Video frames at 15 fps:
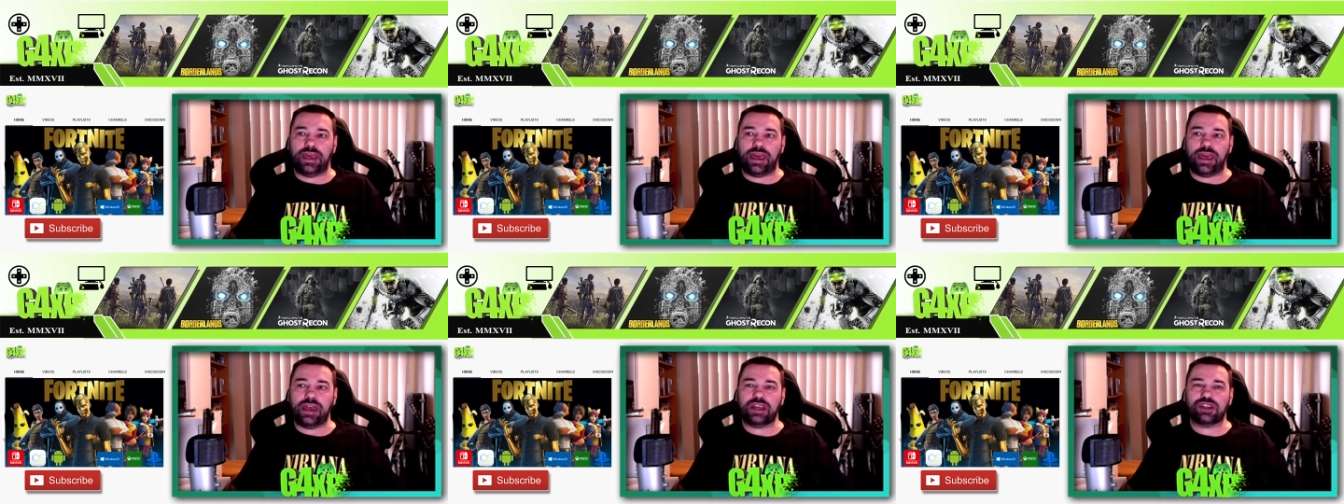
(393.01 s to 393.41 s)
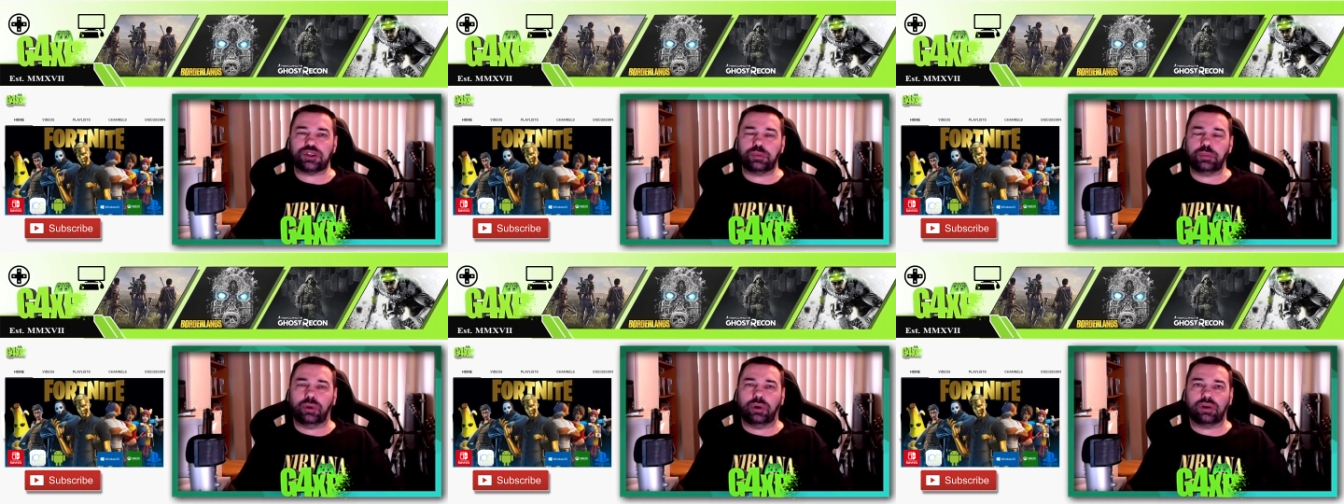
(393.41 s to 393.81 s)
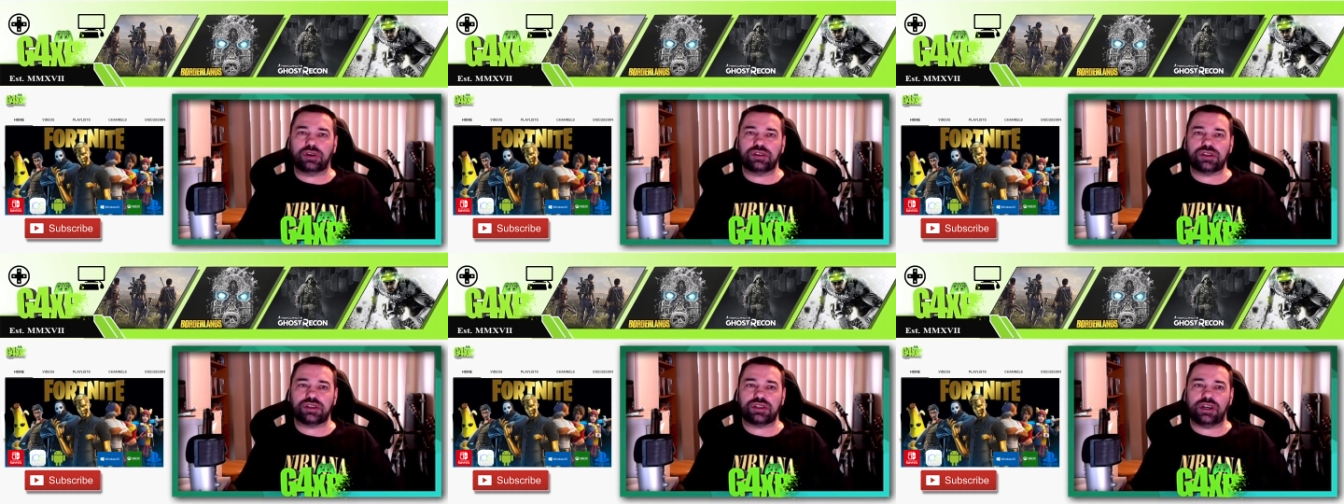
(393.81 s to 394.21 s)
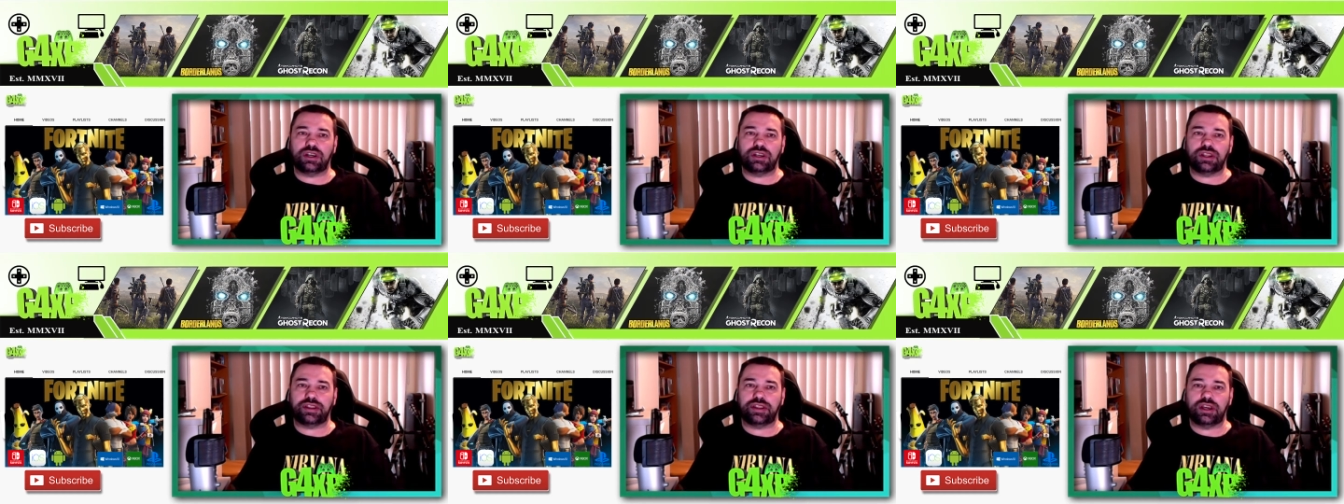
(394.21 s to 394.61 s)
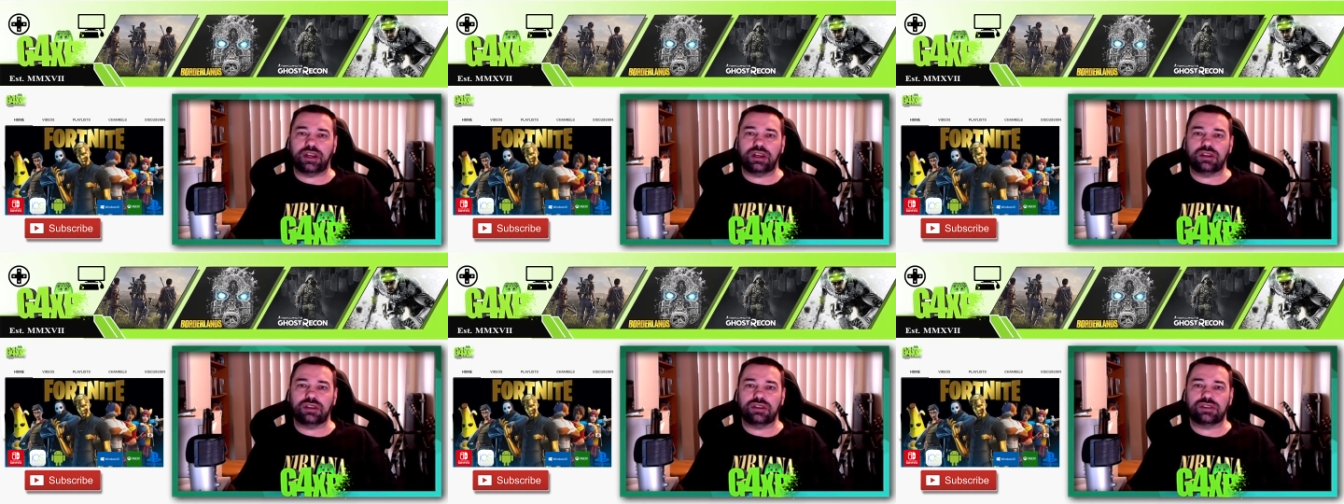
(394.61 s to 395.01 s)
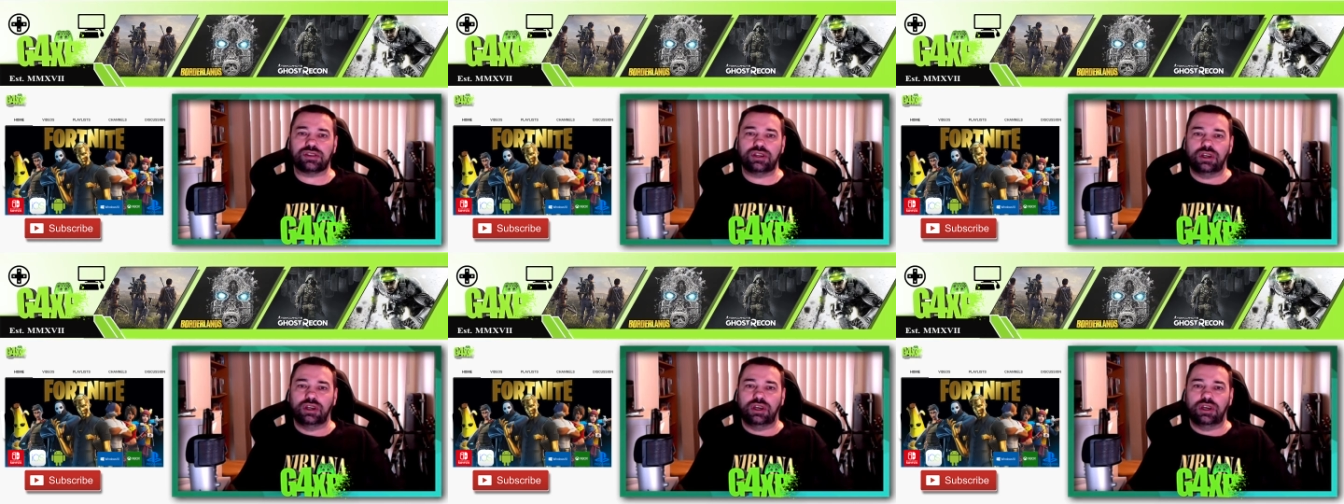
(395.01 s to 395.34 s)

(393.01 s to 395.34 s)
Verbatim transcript: Xbox side of things,